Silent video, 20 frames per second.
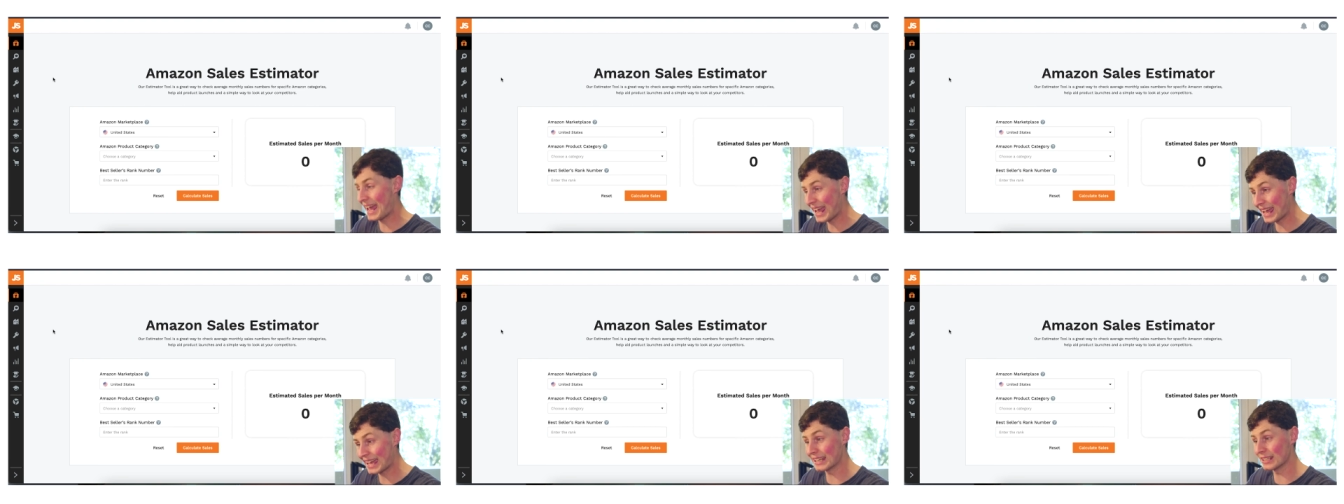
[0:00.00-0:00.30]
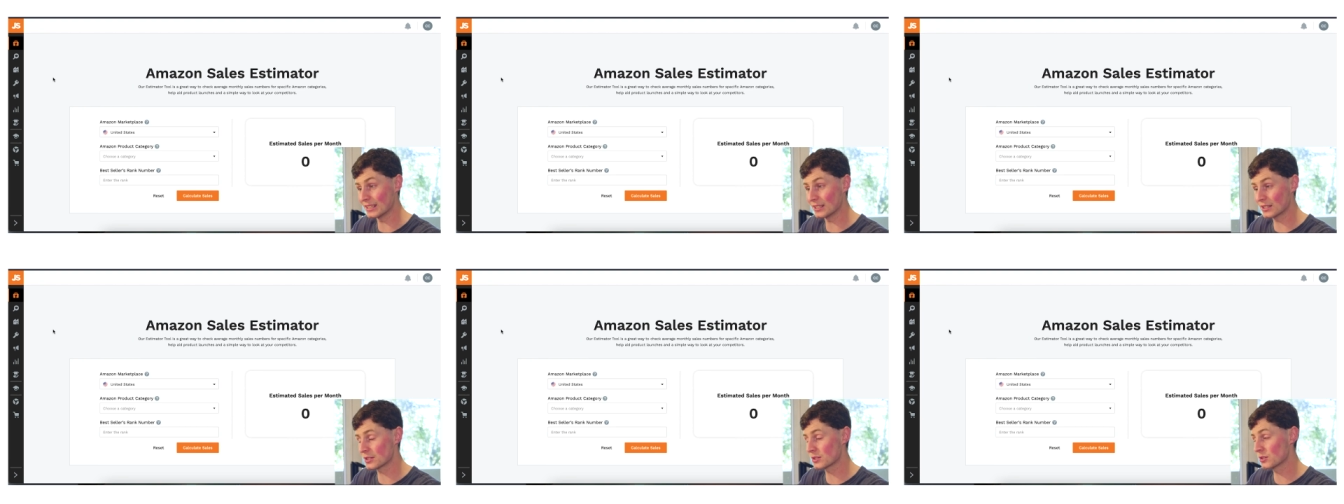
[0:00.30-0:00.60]

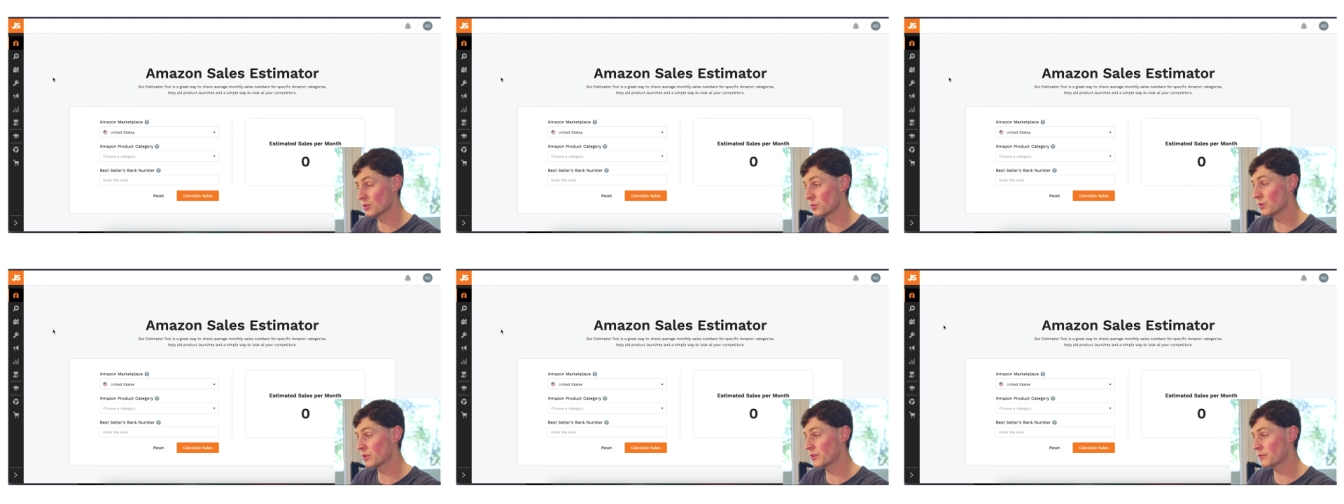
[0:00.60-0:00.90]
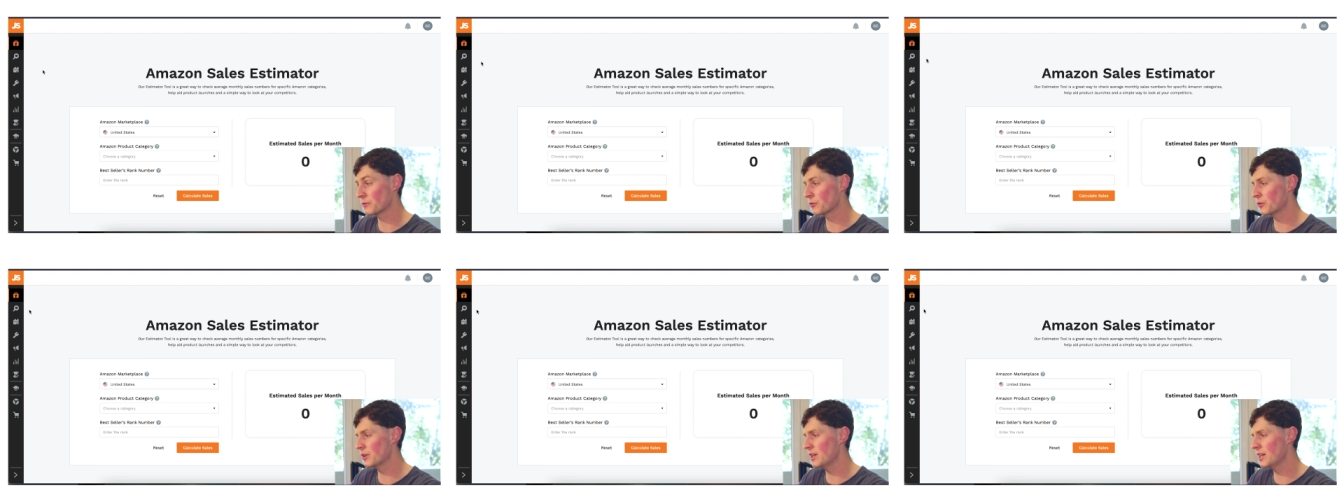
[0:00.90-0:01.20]
And with
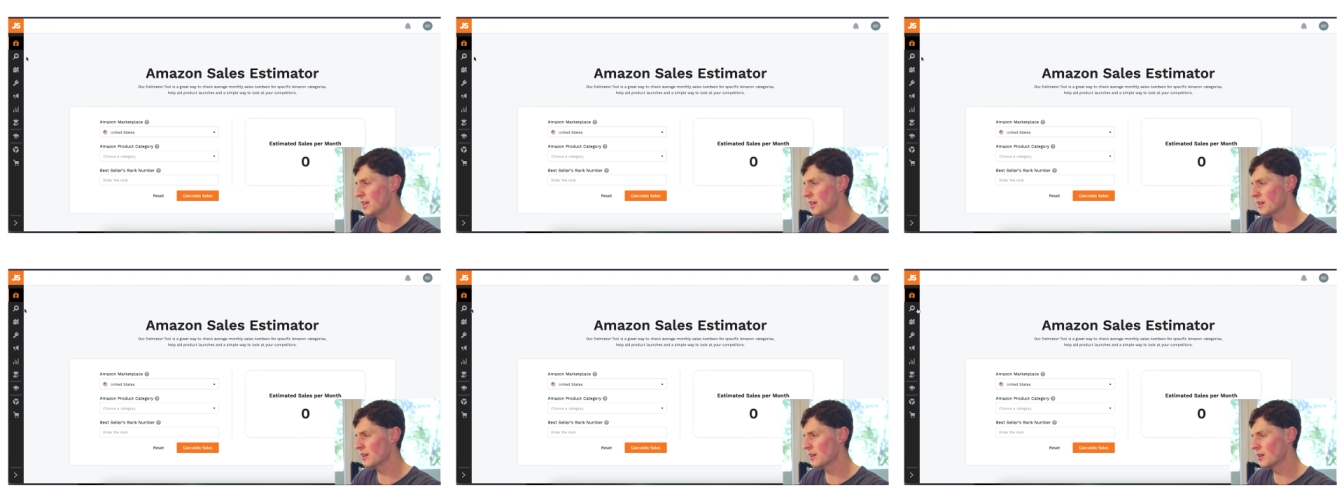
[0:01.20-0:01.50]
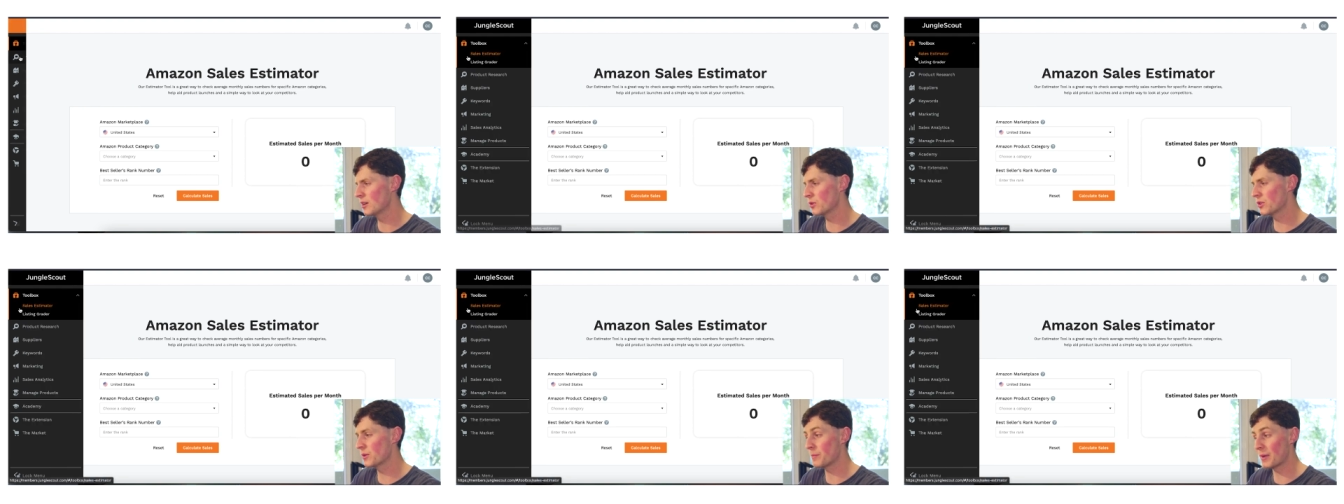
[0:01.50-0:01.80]
the free,
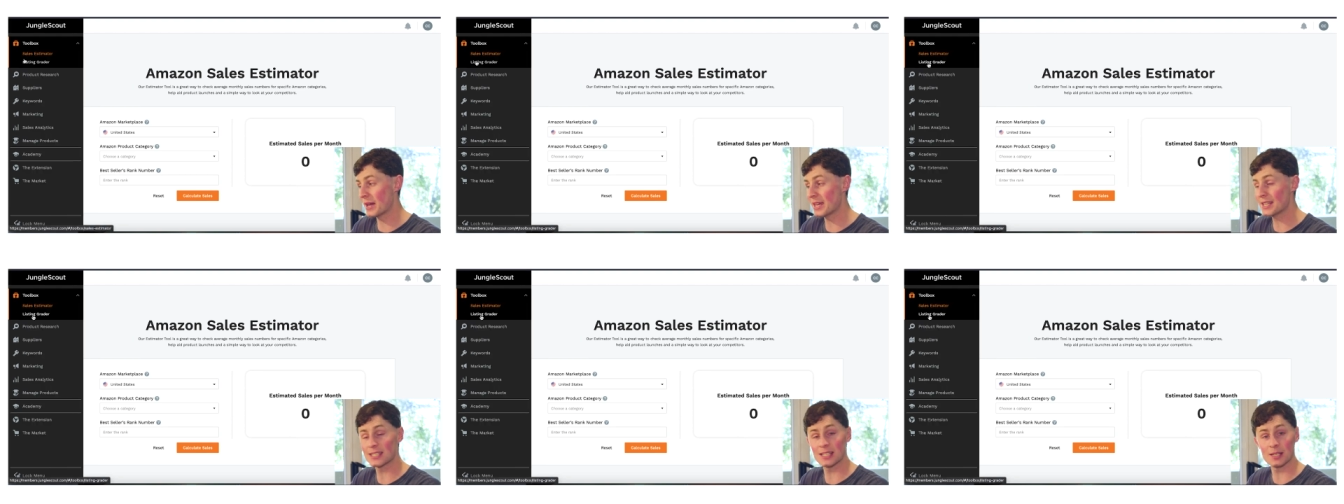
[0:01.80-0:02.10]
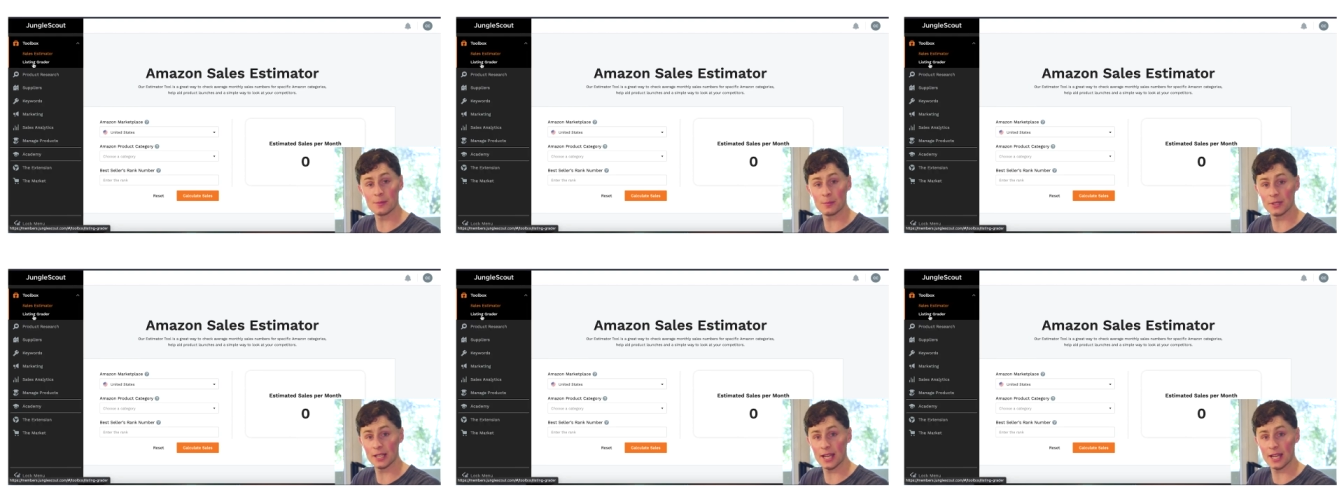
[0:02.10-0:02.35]
with the basic